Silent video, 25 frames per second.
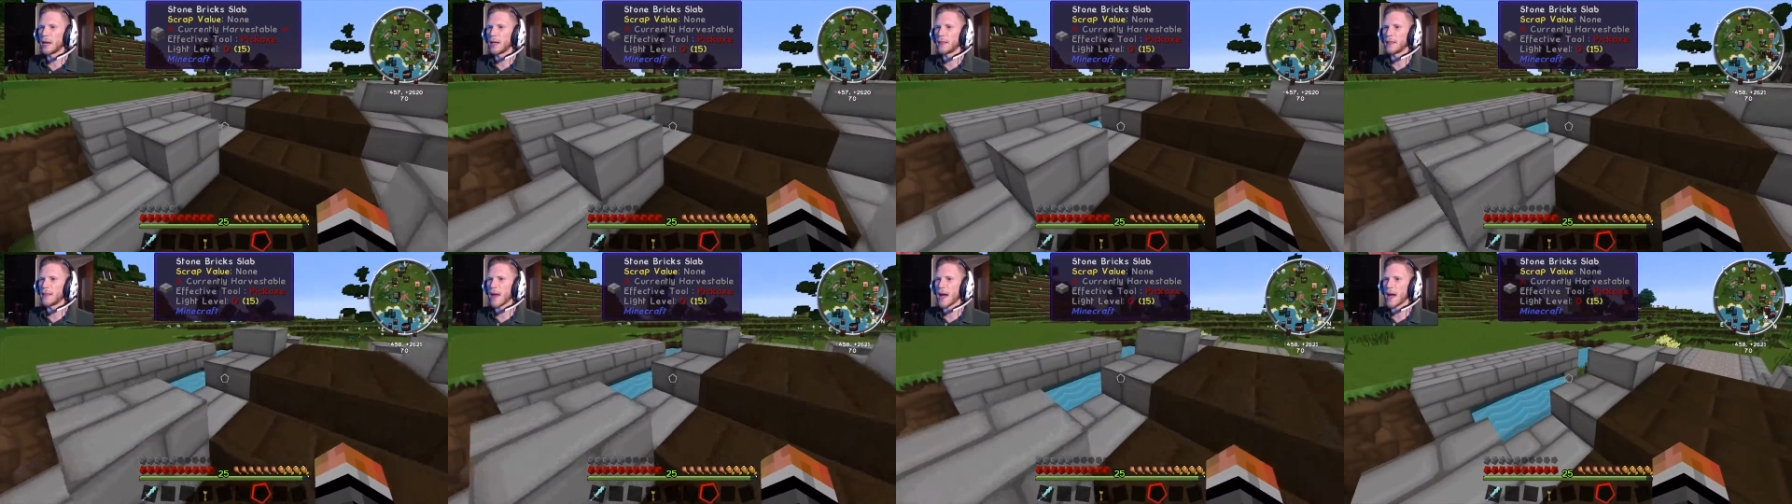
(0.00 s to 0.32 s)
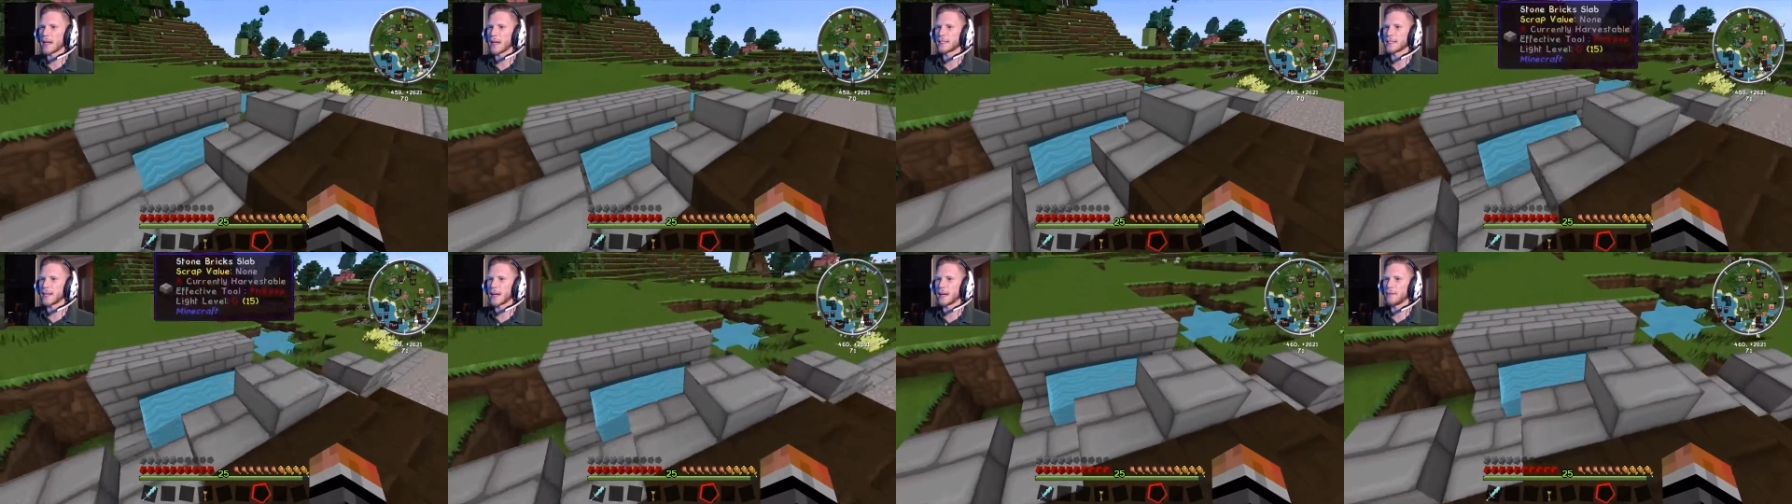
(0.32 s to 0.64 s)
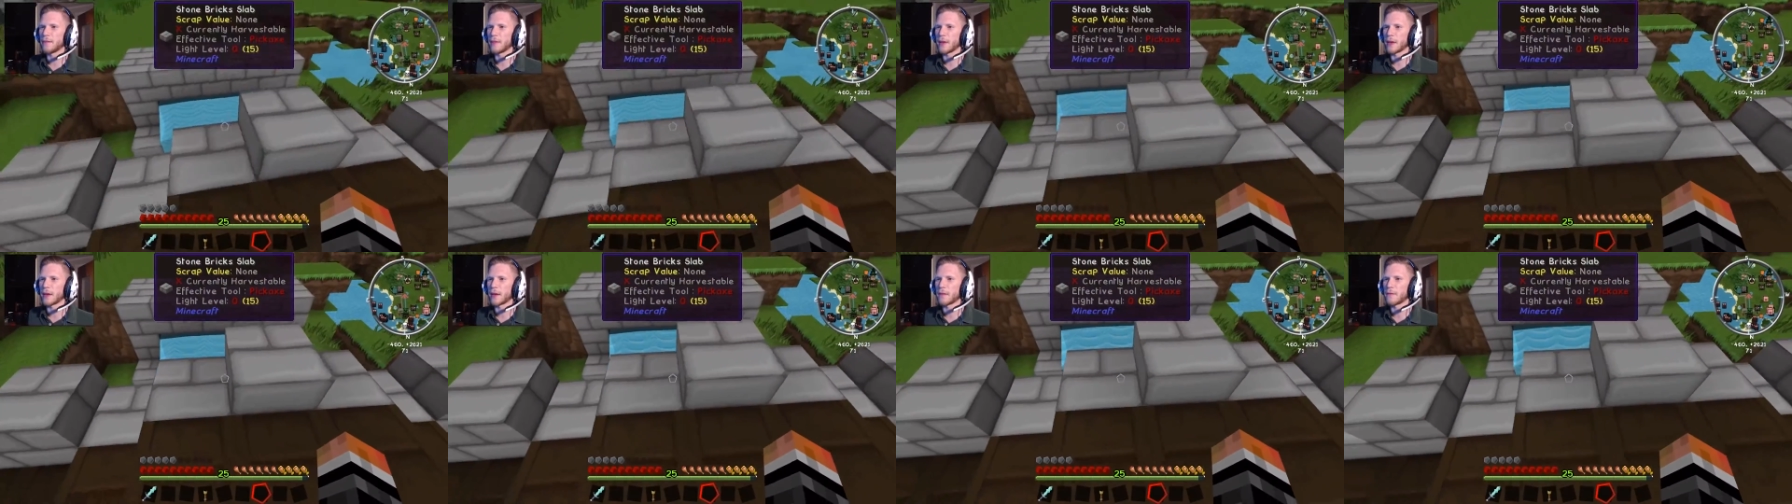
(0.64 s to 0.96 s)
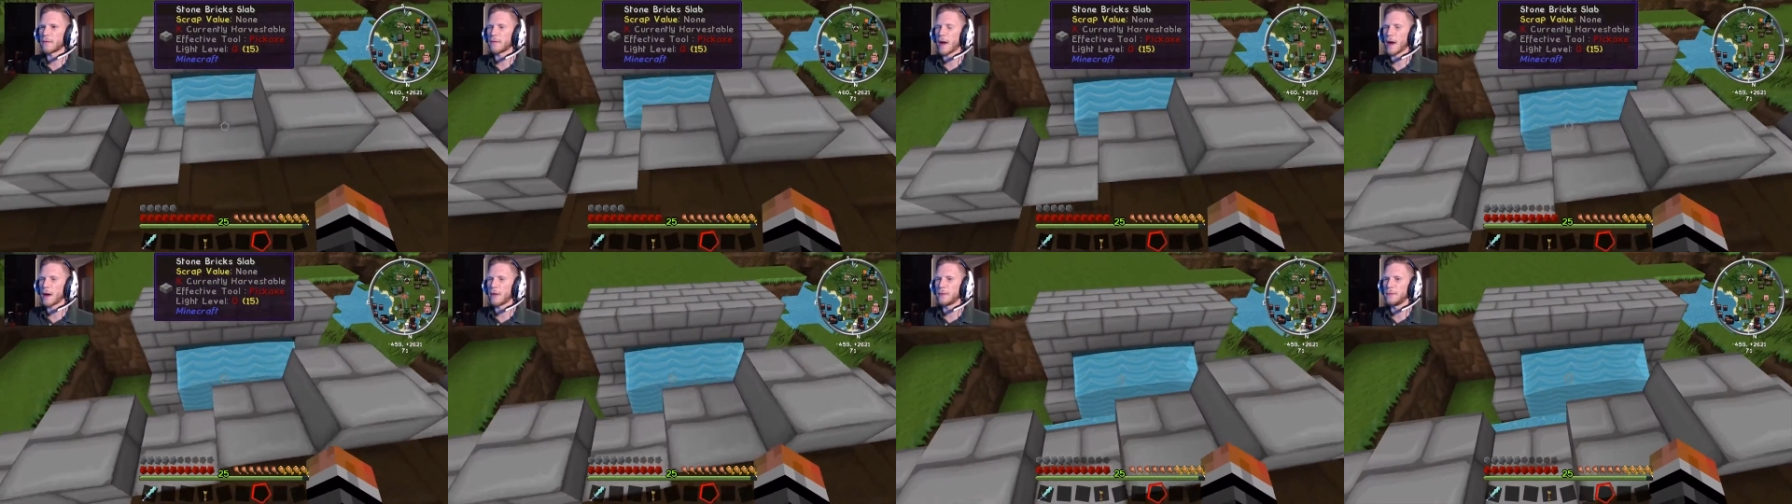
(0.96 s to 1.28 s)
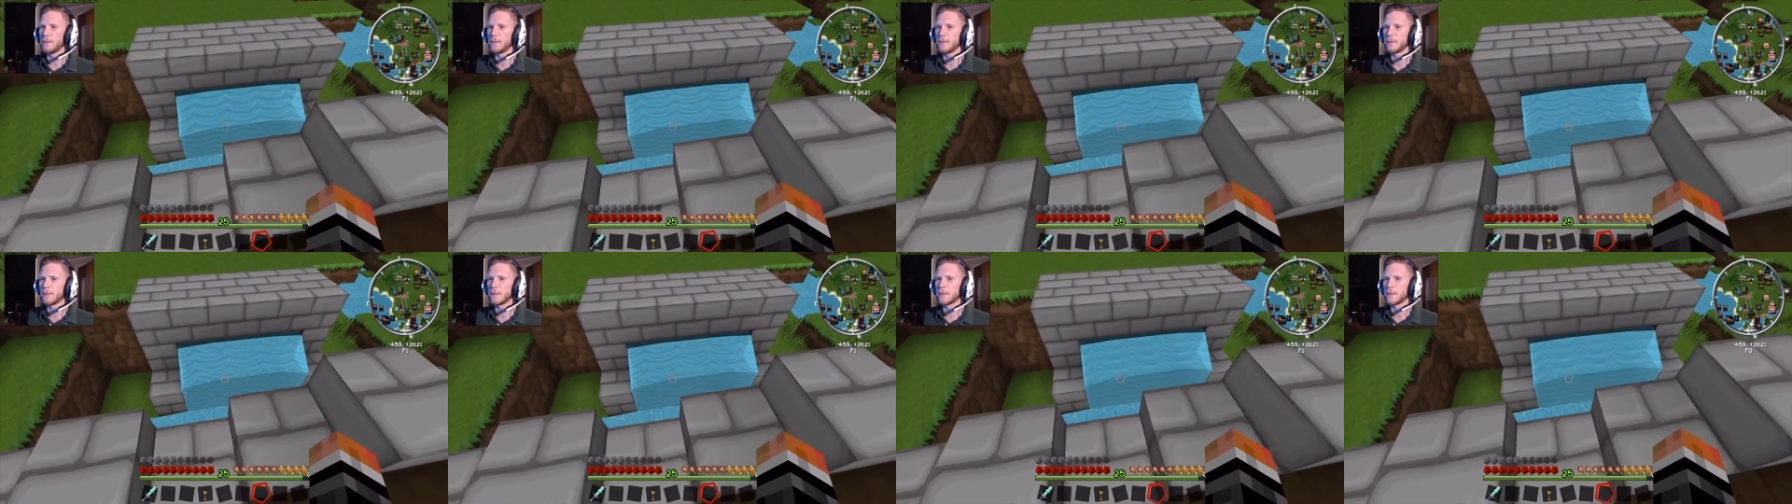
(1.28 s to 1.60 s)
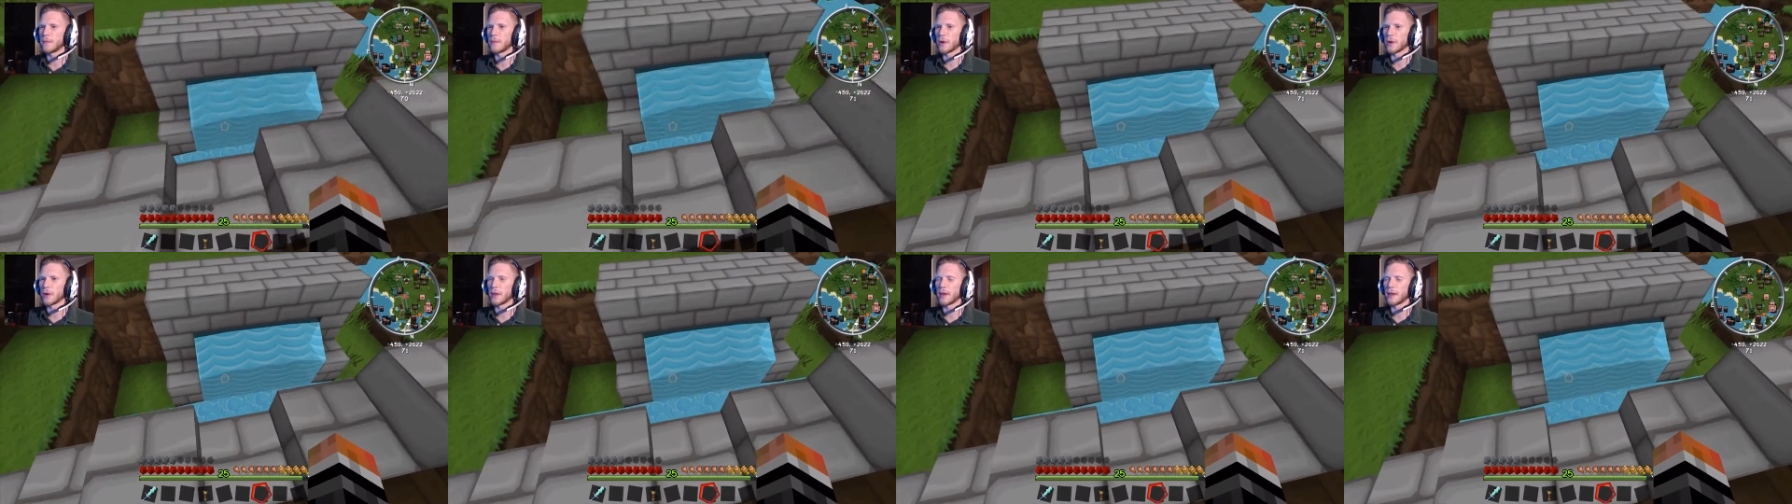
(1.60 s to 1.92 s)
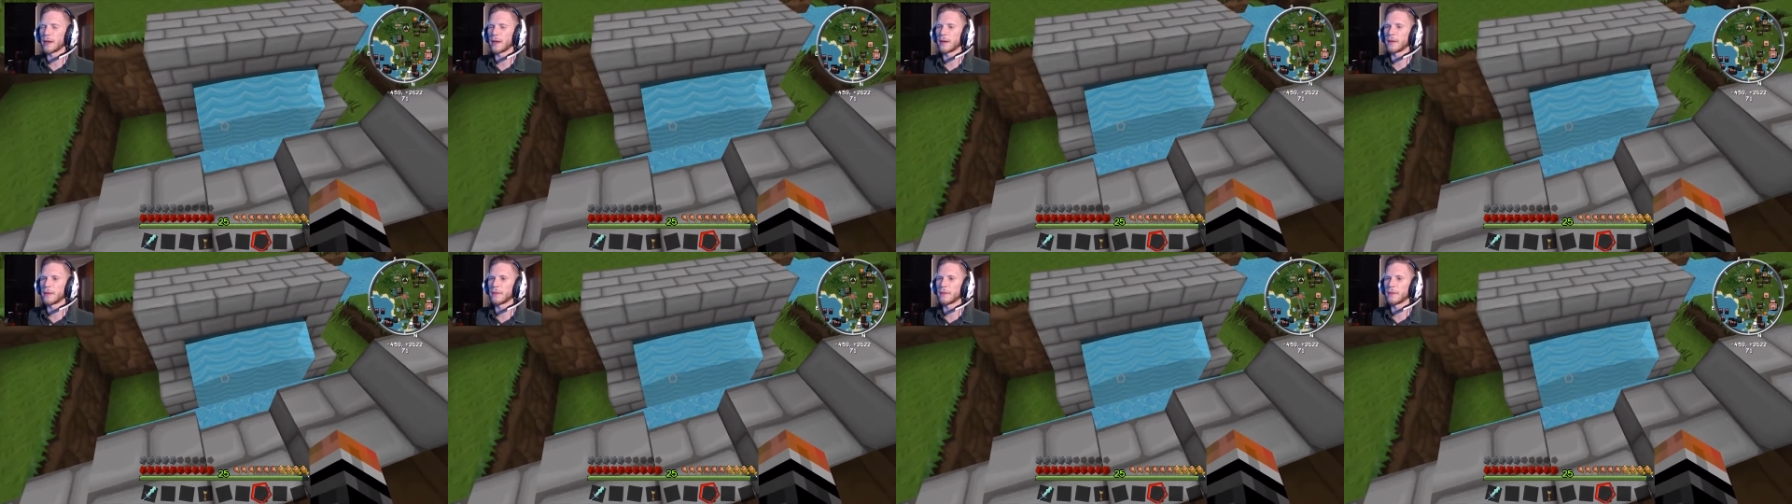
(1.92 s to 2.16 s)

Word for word: that has kind of like a fountain or like